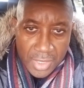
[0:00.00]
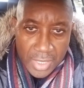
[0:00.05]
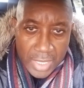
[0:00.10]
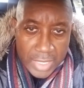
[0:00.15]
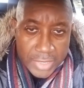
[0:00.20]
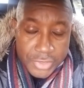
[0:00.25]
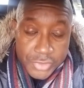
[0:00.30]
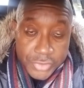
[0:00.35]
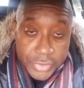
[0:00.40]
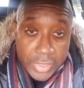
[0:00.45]

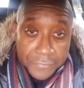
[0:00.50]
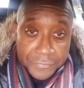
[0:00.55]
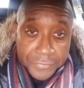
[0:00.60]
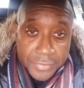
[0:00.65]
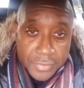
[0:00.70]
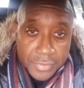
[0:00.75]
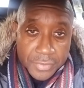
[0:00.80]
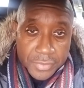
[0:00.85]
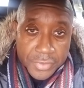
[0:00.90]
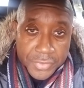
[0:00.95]
I just love
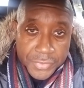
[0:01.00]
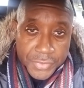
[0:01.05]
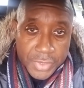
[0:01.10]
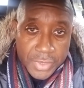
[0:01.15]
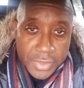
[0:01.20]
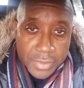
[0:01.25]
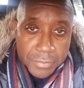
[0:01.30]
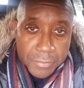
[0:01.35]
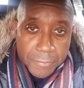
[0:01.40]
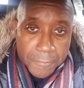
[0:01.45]
the
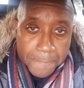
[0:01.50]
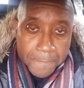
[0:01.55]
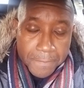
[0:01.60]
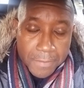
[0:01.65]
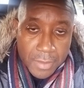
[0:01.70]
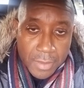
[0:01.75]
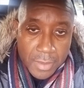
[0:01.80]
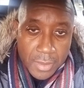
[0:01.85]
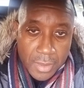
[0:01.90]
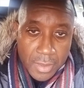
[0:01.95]
theme
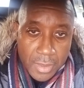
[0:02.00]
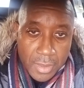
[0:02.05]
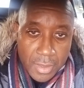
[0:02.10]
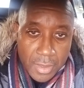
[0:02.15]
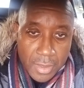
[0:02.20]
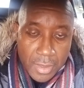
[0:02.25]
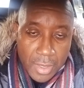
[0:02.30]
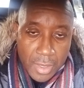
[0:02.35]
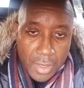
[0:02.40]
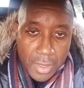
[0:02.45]

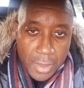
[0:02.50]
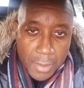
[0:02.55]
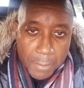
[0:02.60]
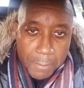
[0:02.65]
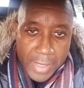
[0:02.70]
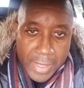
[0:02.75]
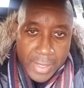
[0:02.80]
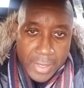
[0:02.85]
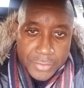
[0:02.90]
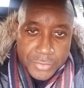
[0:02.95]

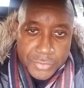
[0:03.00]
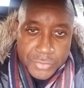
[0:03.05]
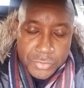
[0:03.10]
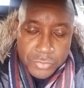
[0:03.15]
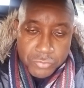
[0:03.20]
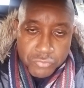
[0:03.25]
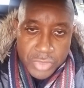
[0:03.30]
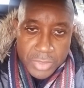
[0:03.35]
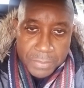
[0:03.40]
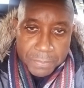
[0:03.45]
about
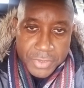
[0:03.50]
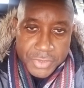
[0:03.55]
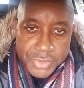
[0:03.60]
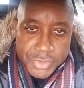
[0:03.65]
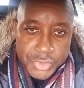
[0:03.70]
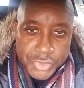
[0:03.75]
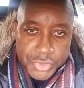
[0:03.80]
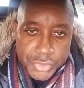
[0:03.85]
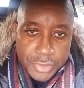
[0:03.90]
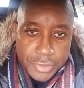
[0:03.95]

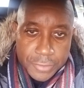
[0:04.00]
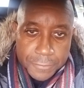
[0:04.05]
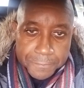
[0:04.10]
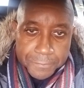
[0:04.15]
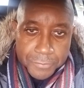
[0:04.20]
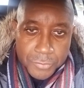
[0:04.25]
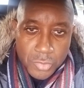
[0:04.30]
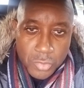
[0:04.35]
repositioning